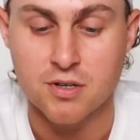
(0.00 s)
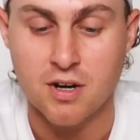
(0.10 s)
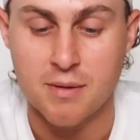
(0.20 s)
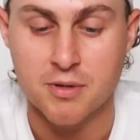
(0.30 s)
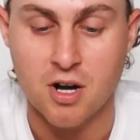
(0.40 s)

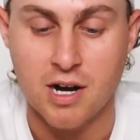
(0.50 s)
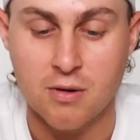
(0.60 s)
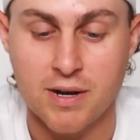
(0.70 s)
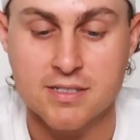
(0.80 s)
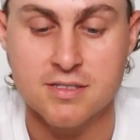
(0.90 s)
I'm on
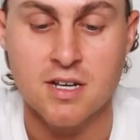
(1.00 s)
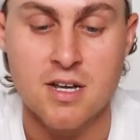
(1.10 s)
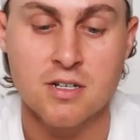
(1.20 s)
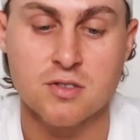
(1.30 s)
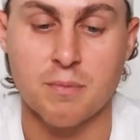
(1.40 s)
iOS,
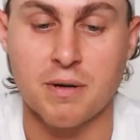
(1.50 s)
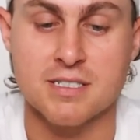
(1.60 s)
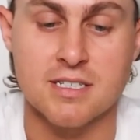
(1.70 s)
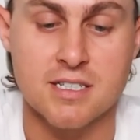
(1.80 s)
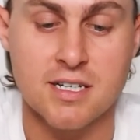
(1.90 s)
so I press
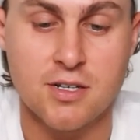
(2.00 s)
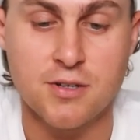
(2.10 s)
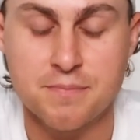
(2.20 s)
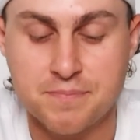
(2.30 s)
continue.